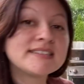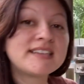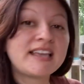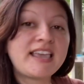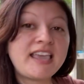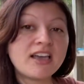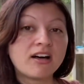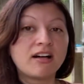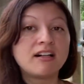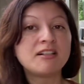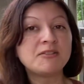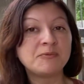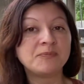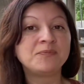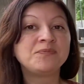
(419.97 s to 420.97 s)
the heel
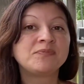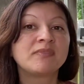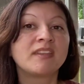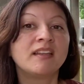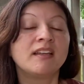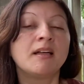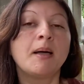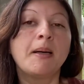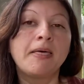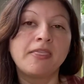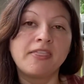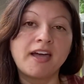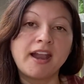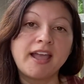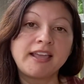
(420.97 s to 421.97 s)

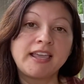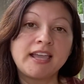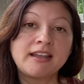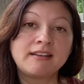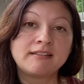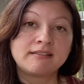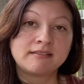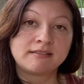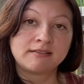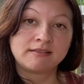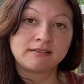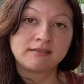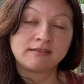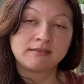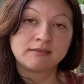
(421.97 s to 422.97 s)
that I can
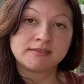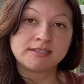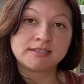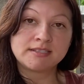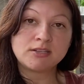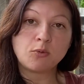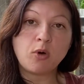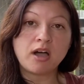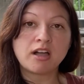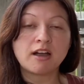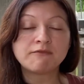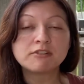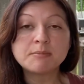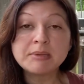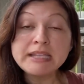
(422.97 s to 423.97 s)
still walk
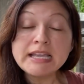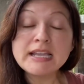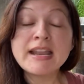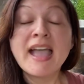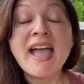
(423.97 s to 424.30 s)
comfortably in.